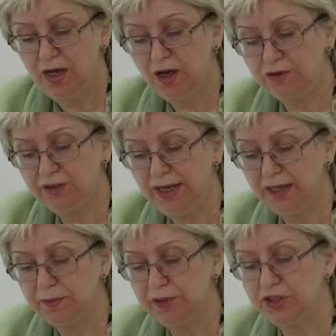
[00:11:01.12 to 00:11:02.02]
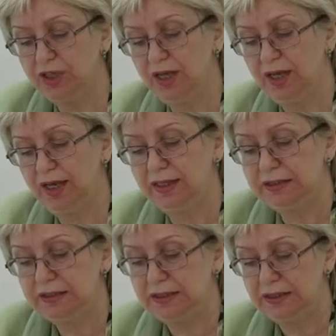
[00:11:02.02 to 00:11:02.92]
on language
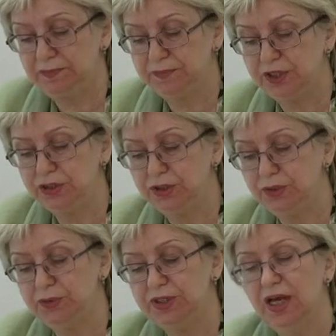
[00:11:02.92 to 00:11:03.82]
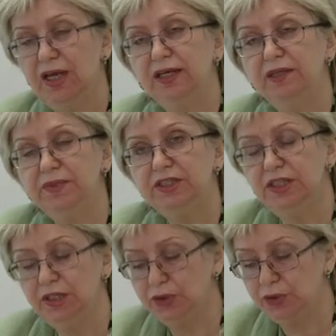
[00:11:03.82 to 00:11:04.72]
and its use can be
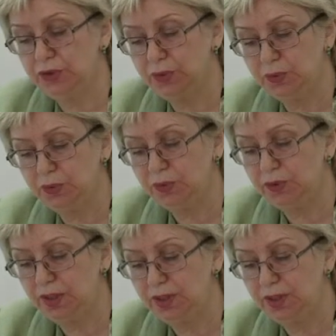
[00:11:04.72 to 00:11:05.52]
seen through